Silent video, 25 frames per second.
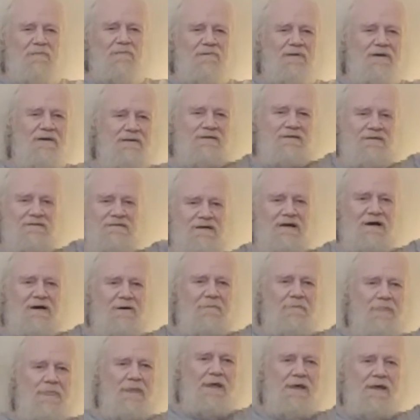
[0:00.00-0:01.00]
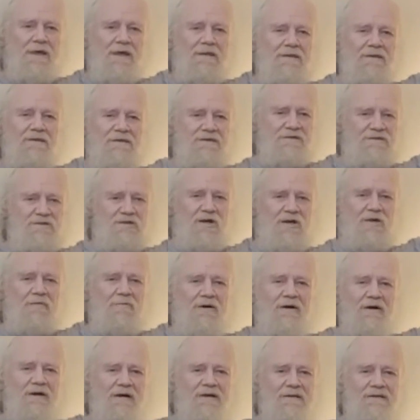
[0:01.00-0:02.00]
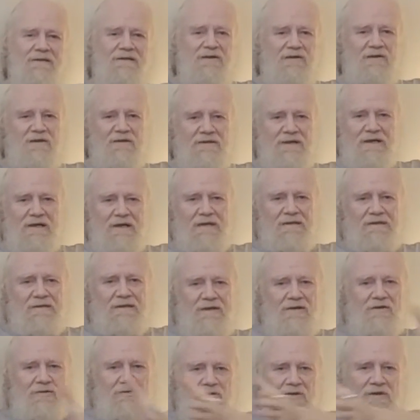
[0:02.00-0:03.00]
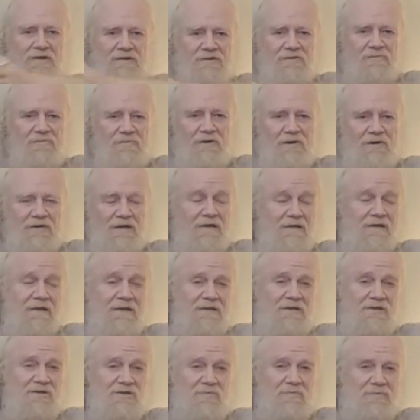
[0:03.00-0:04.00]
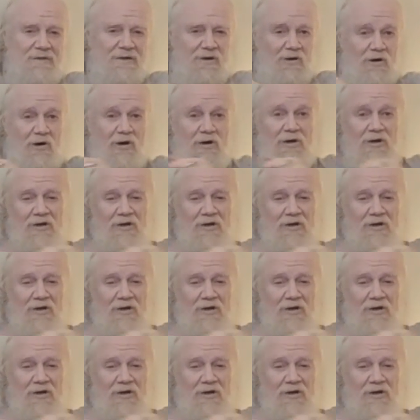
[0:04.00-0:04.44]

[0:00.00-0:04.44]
properly at the top. It's all about, hey, you get the head count, you get the money. I think they should be